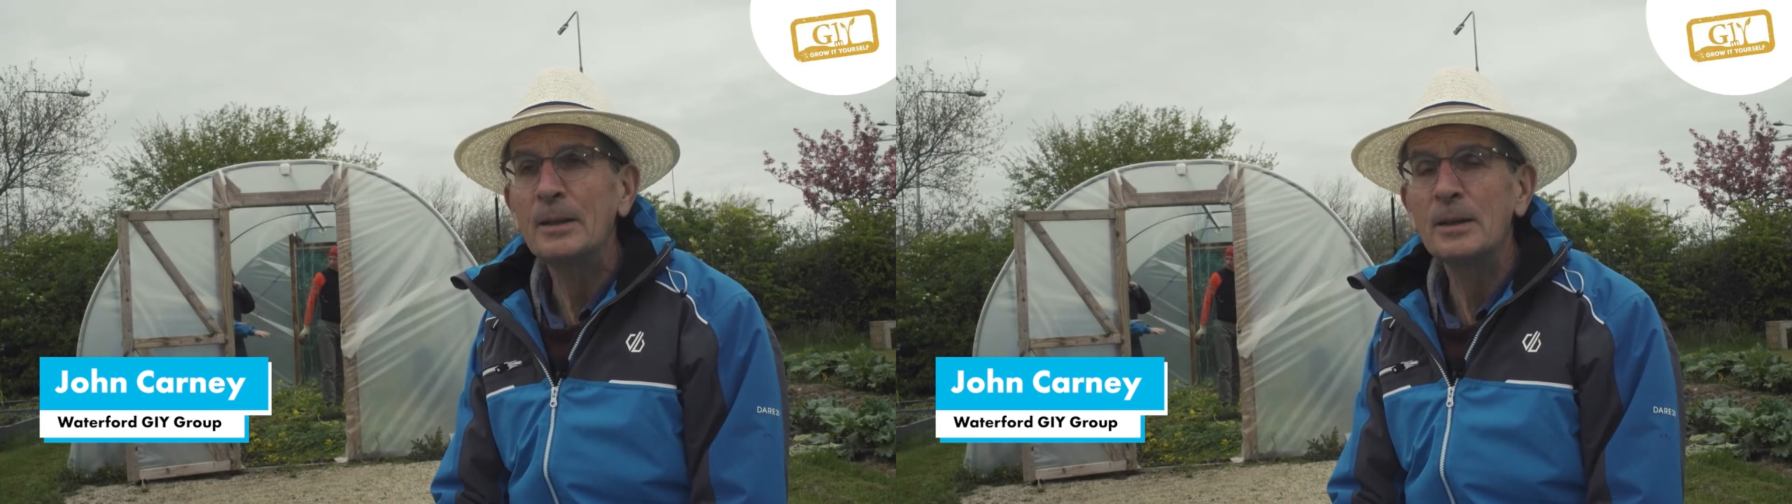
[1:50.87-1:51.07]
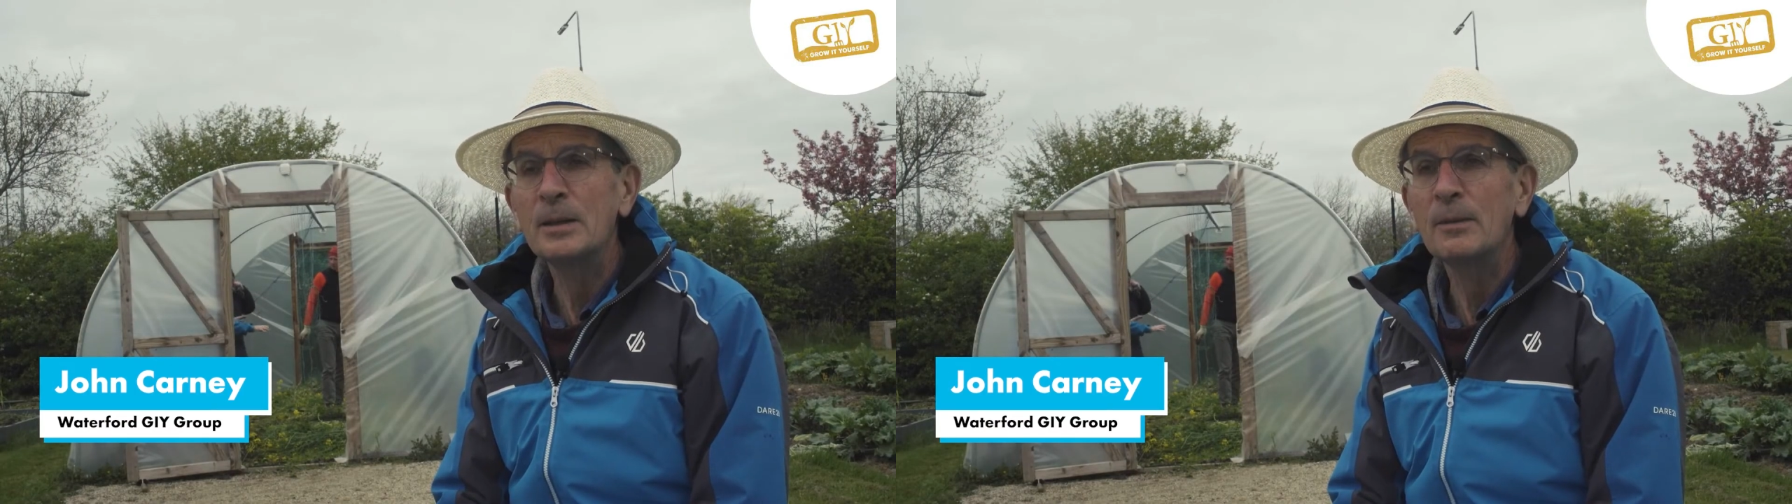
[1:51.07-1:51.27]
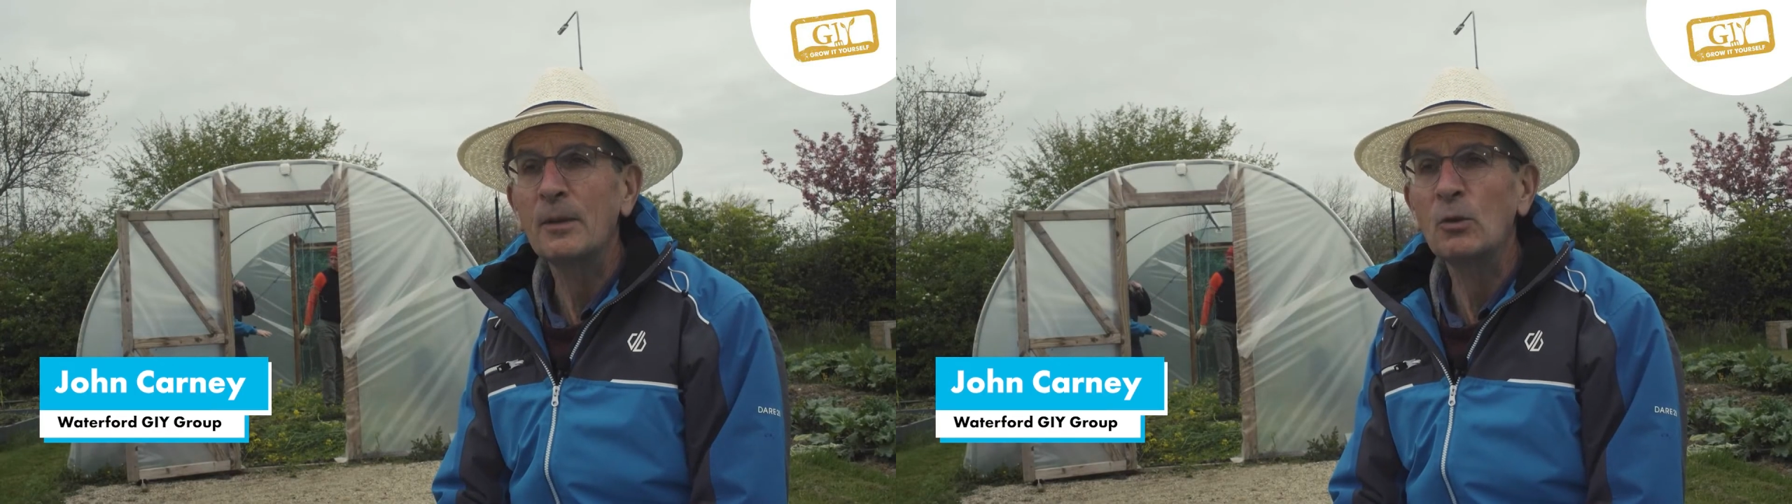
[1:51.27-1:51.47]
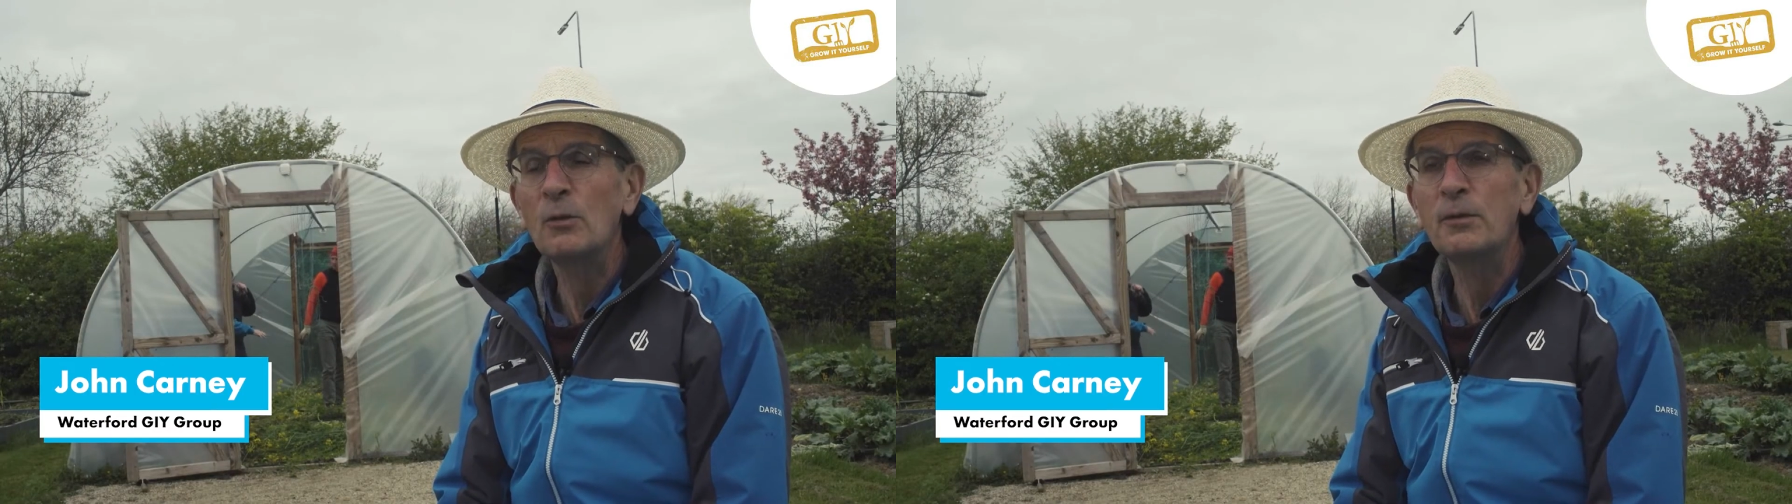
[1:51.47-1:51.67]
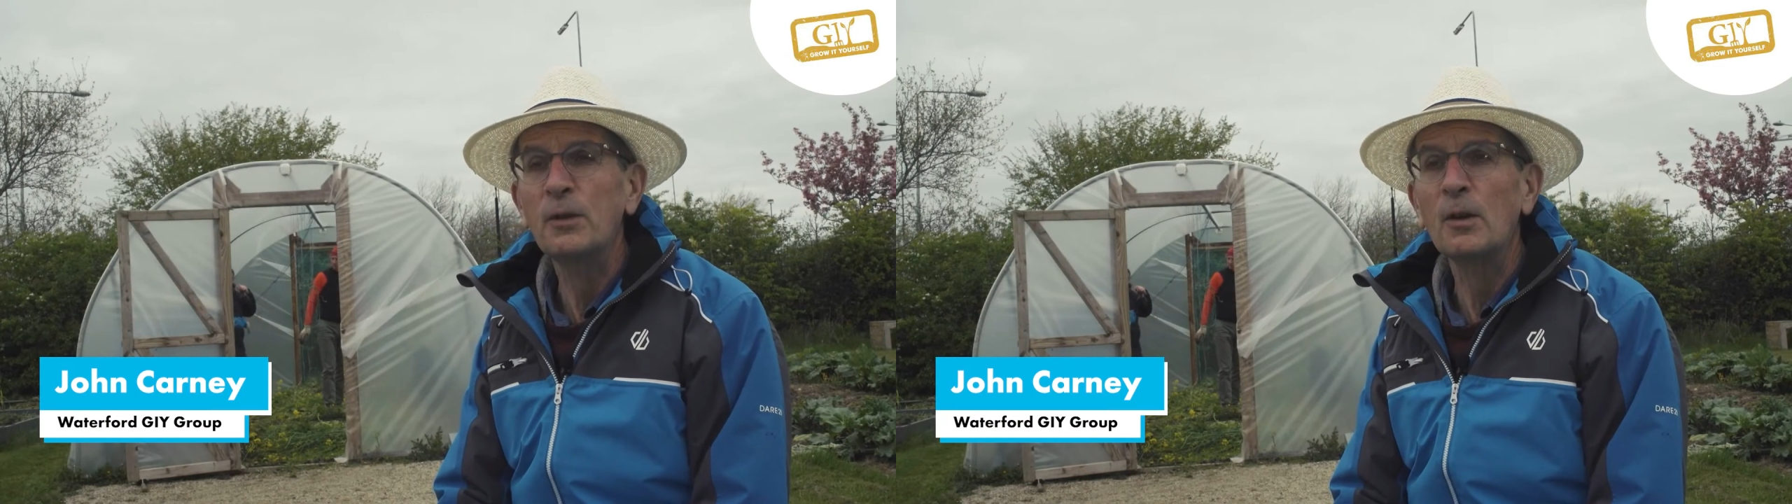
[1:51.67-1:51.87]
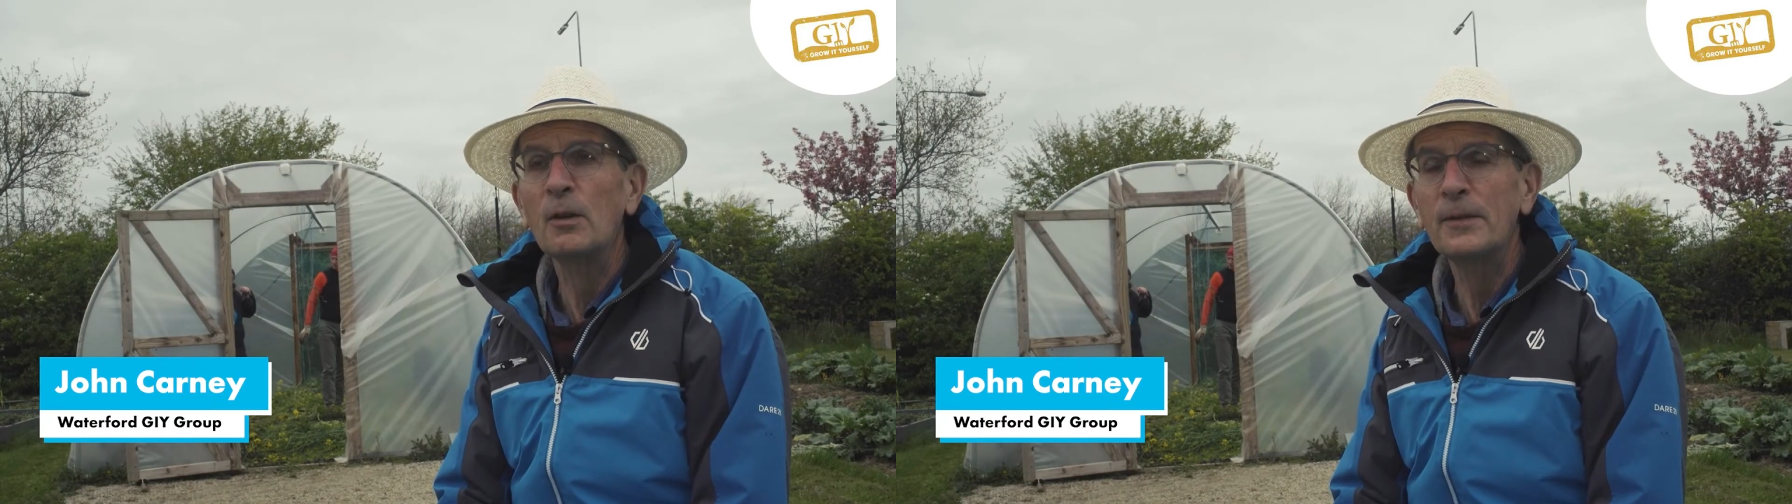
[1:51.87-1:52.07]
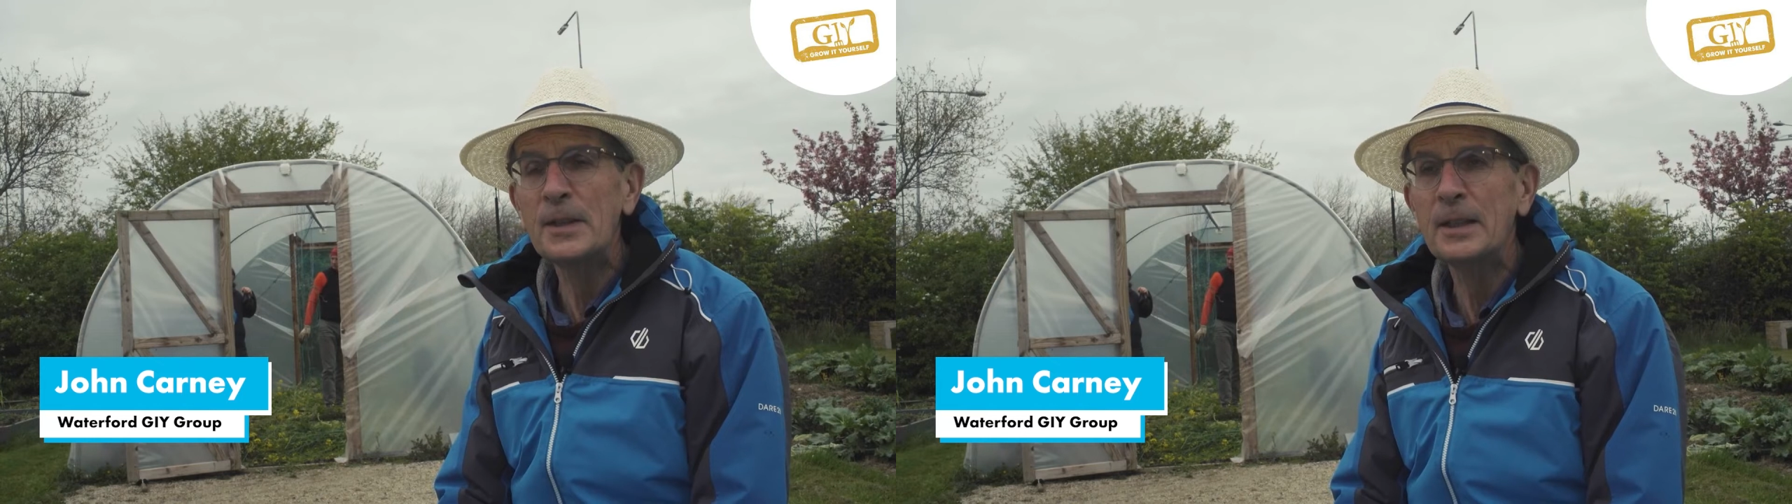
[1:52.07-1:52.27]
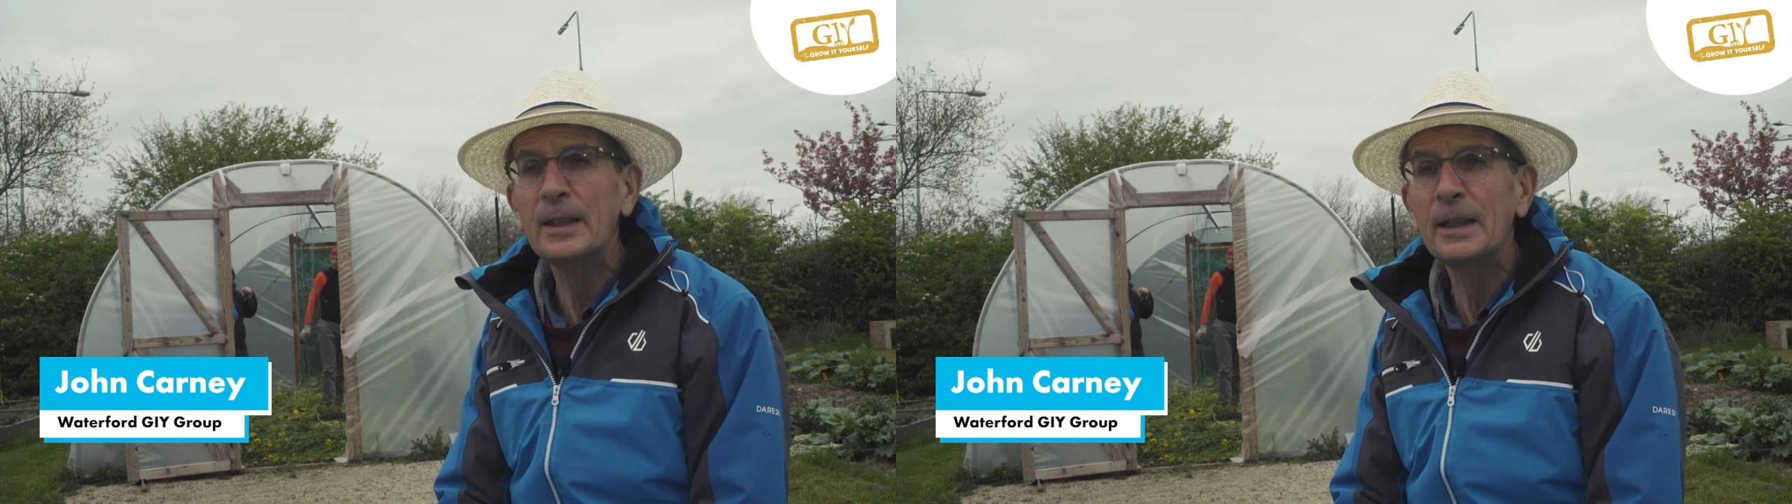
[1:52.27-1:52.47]
It's good for
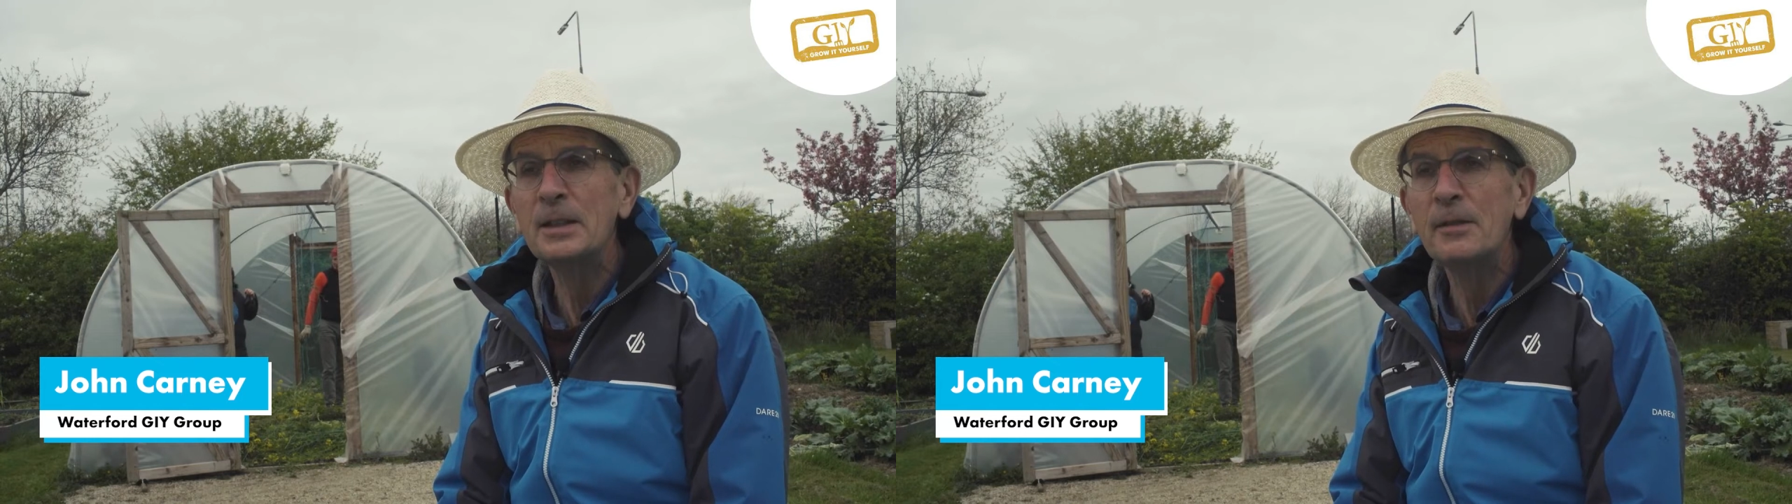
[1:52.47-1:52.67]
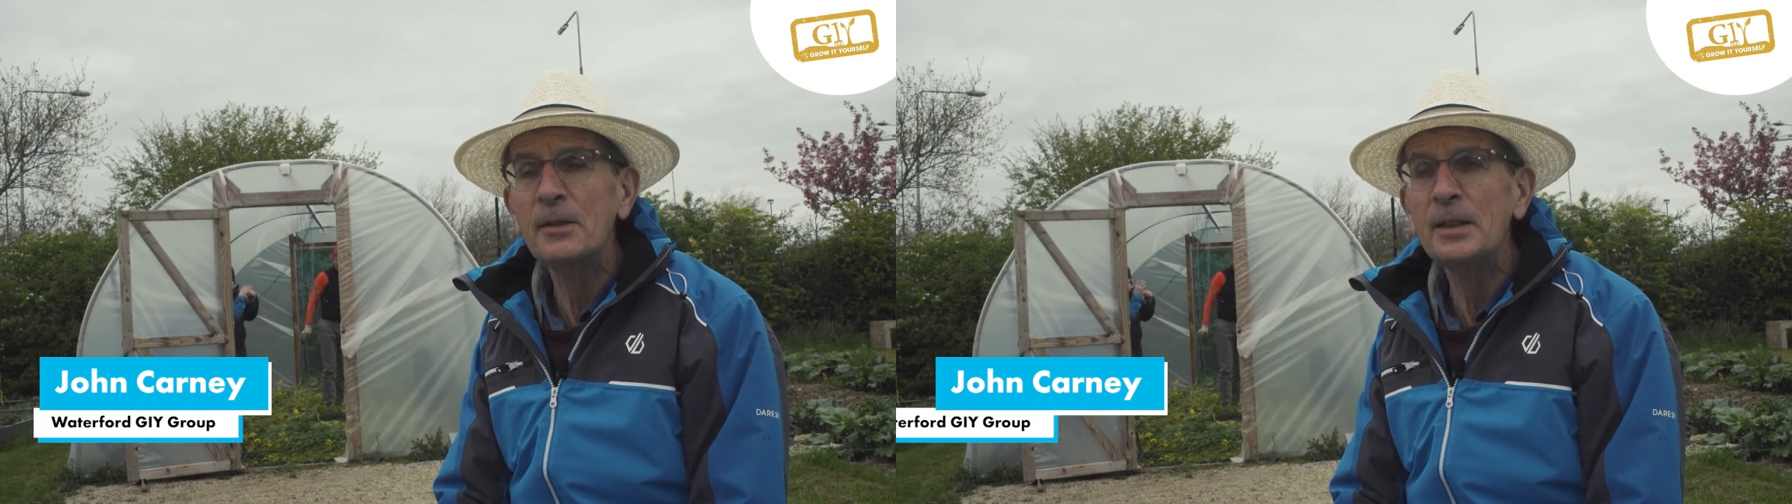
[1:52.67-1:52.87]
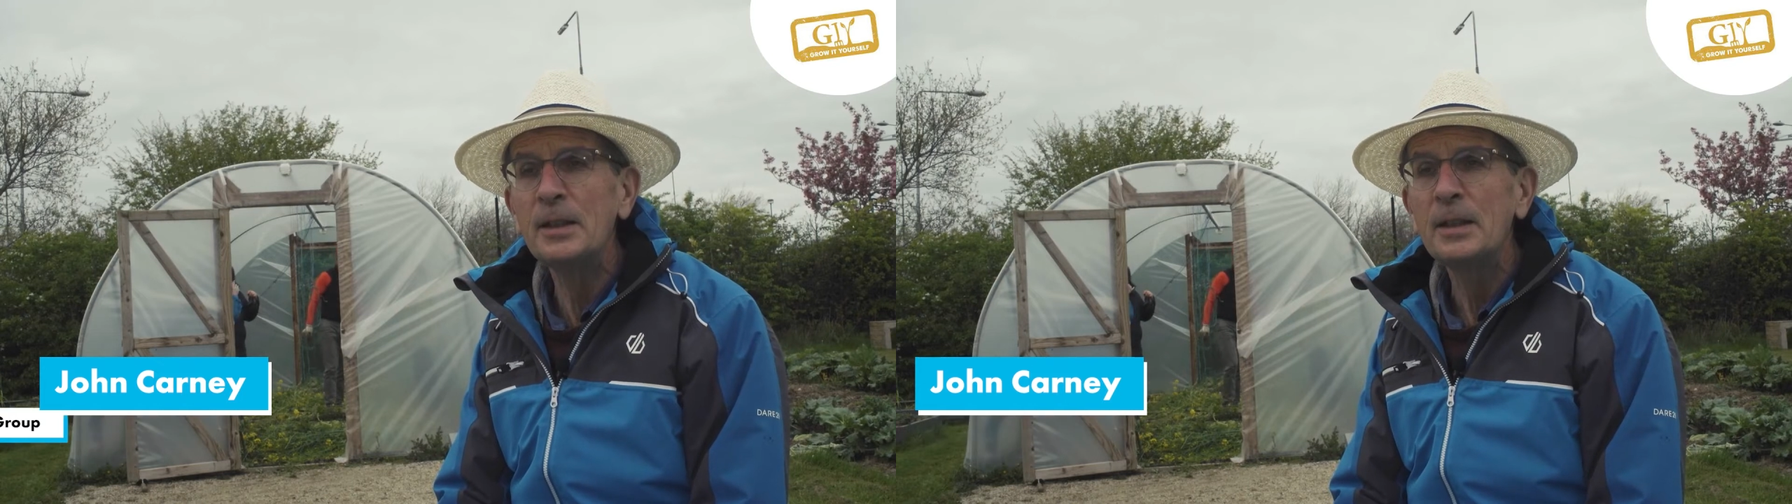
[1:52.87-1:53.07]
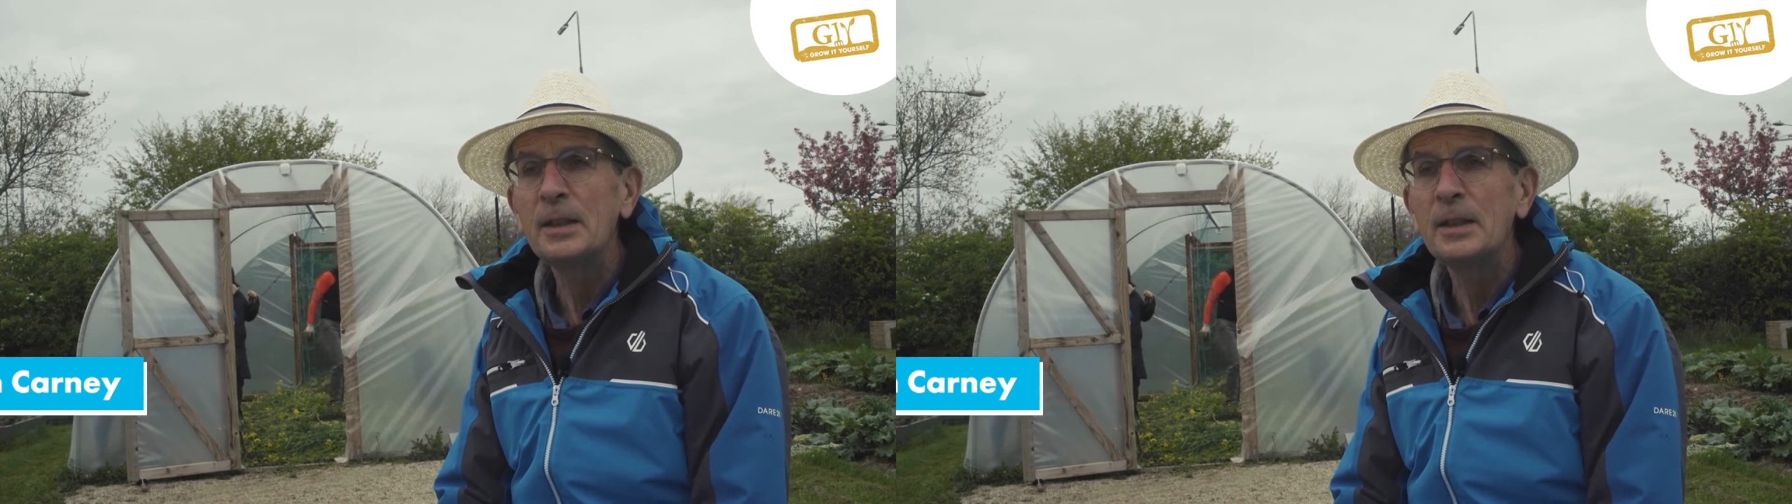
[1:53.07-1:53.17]
physical activity,